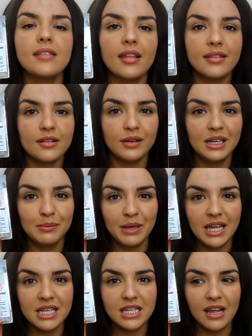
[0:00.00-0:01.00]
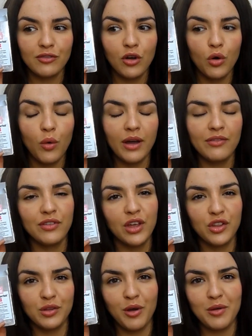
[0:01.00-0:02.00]
sunscreen because I've got quite a
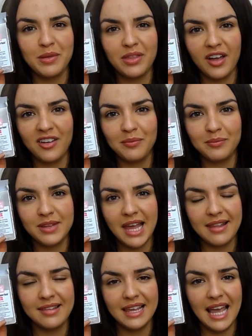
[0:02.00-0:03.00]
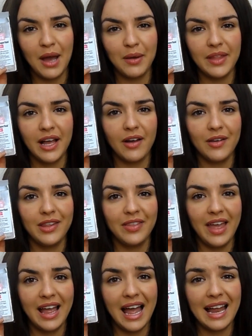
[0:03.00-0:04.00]
few at the moment that I'm testing out and that kind of
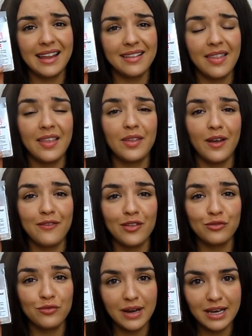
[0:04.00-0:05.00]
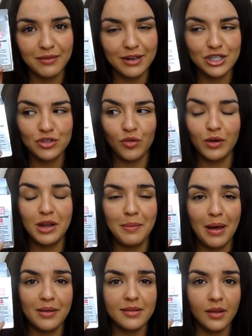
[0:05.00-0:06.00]
thing and it's something that I feel really really strongly
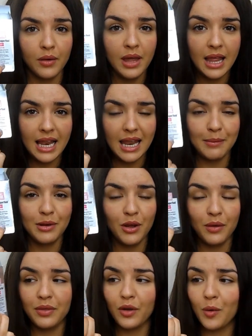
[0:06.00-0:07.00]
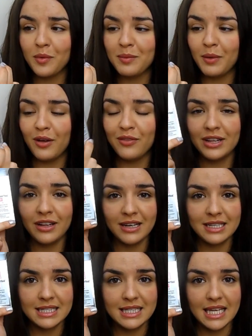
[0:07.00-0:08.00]
about so let me know in the comments below if you'd
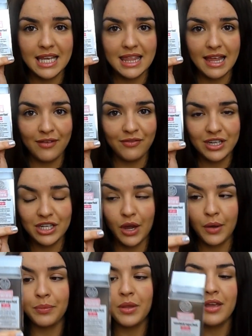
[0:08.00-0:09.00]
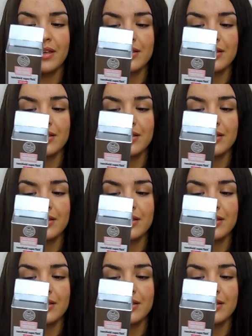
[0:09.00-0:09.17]
like to see that video